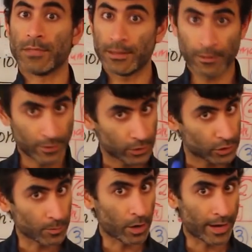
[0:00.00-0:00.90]
And they're very
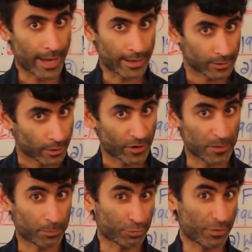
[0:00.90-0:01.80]
smart at it. They're
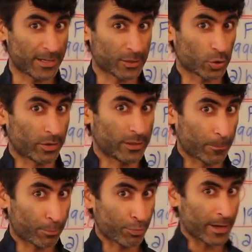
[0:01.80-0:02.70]
very predatory.
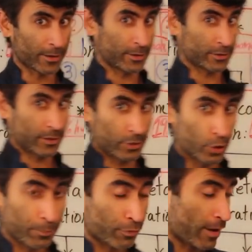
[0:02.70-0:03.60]
They're predators, and
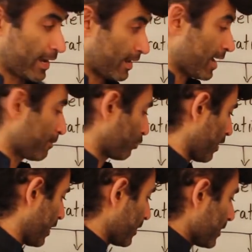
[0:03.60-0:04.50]
you're prey, and I'm
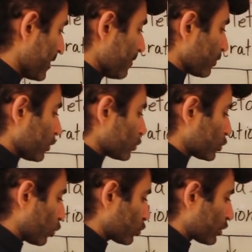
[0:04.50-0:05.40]
prey.
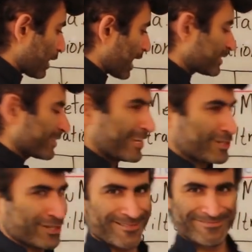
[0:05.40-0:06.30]
Social
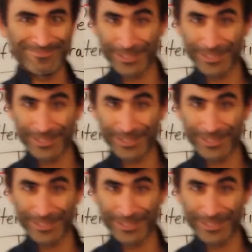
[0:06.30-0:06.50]
isolation.